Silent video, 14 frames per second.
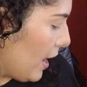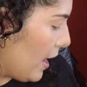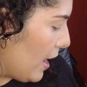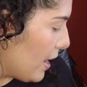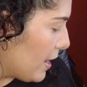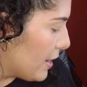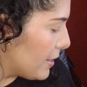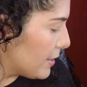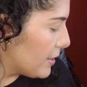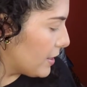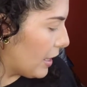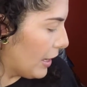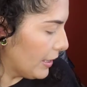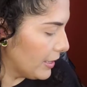and
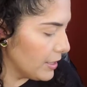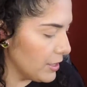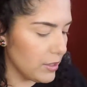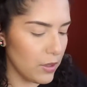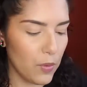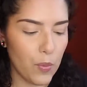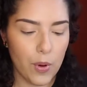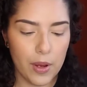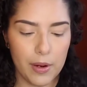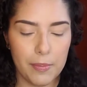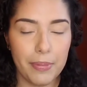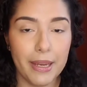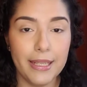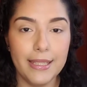that is the
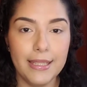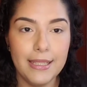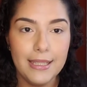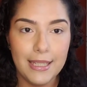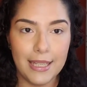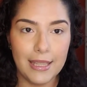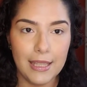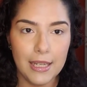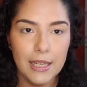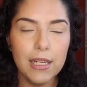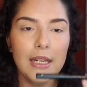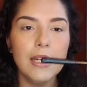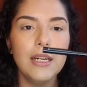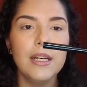one by
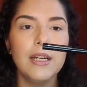Stila